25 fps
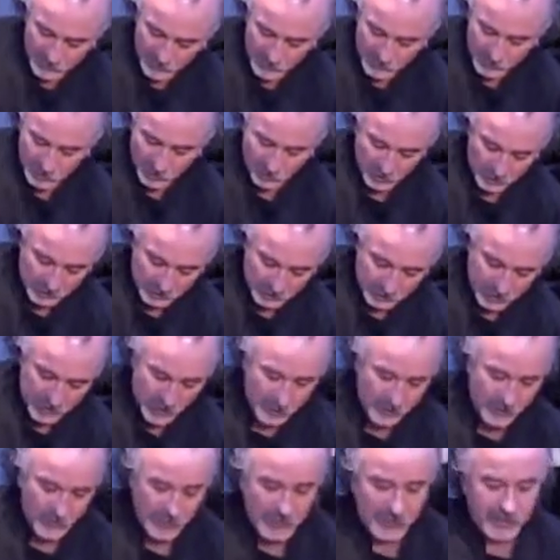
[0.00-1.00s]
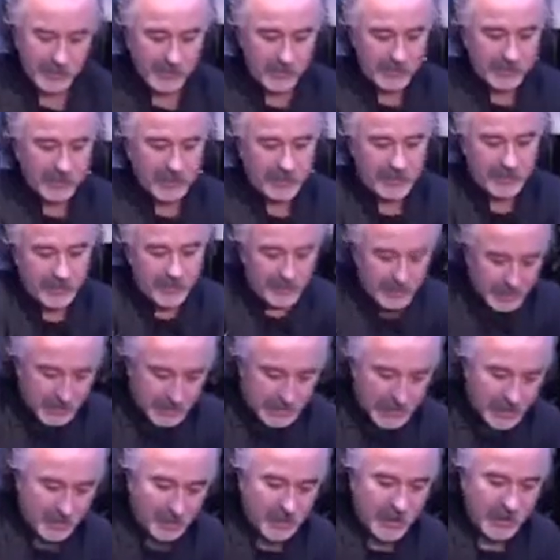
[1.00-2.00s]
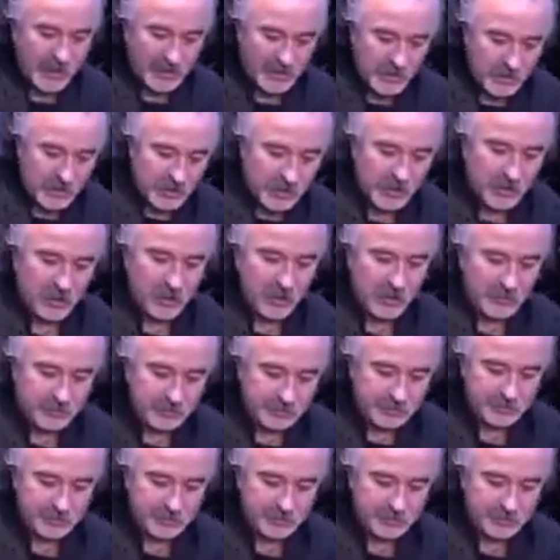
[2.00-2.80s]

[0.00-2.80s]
enjoy in a curry. Give that a stir.